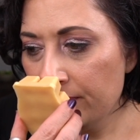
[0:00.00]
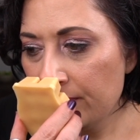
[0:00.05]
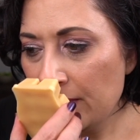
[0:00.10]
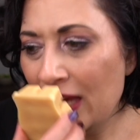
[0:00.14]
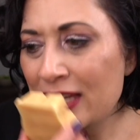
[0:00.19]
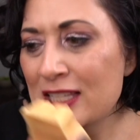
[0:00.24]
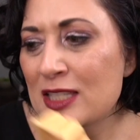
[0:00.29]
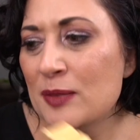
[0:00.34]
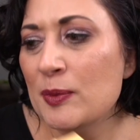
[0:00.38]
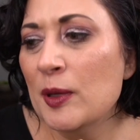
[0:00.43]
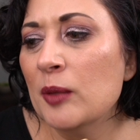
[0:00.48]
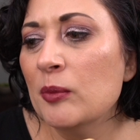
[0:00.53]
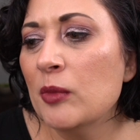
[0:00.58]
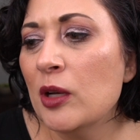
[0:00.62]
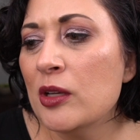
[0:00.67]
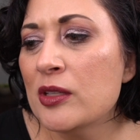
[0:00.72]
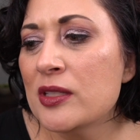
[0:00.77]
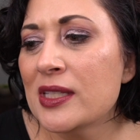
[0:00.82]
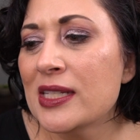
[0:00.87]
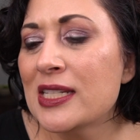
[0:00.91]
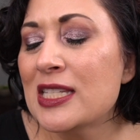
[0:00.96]
I smell
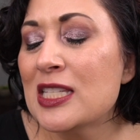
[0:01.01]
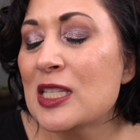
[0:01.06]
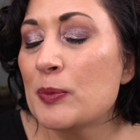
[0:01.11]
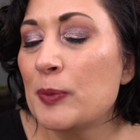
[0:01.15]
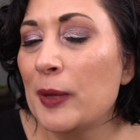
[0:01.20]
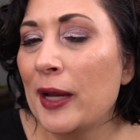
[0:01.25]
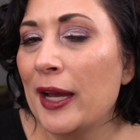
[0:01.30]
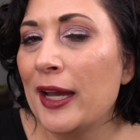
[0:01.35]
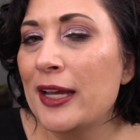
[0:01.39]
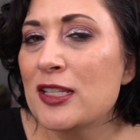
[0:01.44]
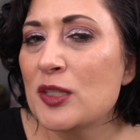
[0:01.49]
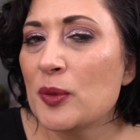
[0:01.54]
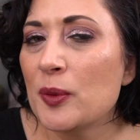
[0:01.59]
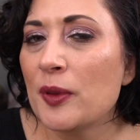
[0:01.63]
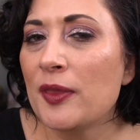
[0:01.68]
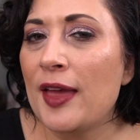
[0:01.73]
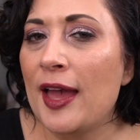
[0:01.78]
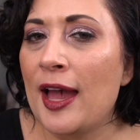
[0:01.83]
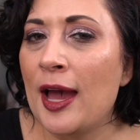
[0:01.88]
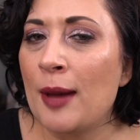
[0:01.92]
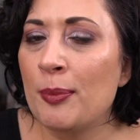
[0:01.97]
mostly spice
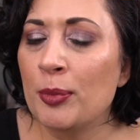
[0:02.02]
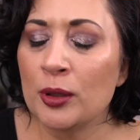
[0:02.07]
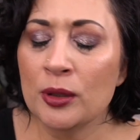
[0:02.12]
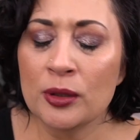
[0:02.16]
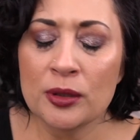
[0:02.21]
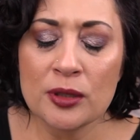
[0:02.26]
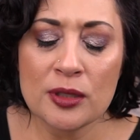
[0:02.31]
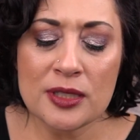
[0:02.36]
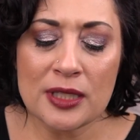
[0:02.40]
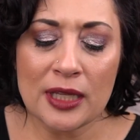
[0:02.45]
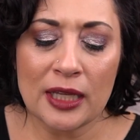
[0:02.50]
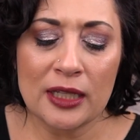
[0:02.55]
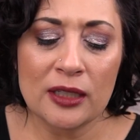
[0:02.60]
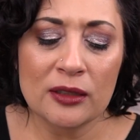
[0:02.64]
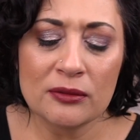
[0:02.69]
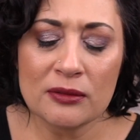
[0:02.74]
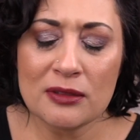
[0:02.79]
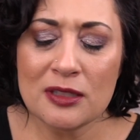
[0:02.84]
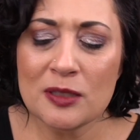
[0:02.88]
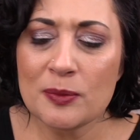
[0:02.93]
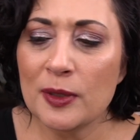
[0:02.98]
with apples. I
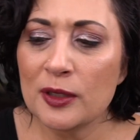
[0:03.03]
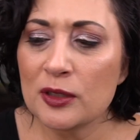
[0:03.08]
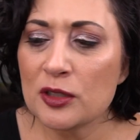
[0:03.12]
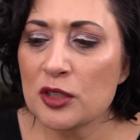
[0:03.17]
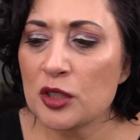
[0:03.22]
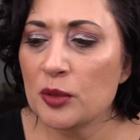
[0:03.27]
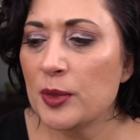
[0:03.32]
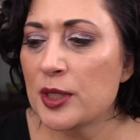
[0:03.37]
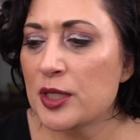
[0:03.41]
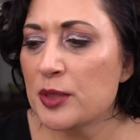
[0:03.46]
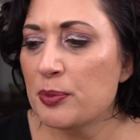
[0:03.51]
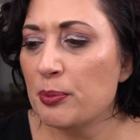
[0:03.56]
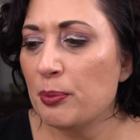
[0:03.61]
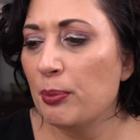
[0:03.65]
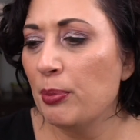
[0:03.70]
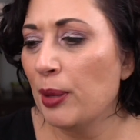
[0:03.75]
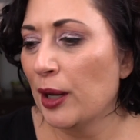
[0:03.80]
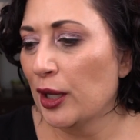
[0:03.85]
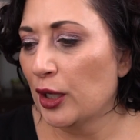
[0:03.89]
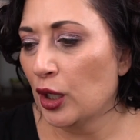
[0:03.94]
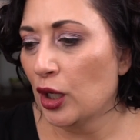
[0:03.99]
don't smell too much
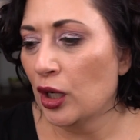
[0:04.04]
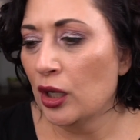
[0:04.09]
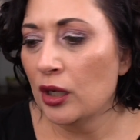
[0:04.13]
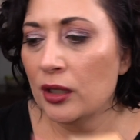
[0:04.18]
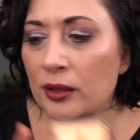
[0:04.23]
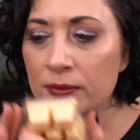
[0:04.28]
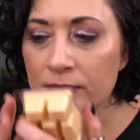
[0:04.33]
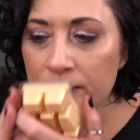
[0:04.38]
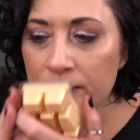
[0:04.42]
butter.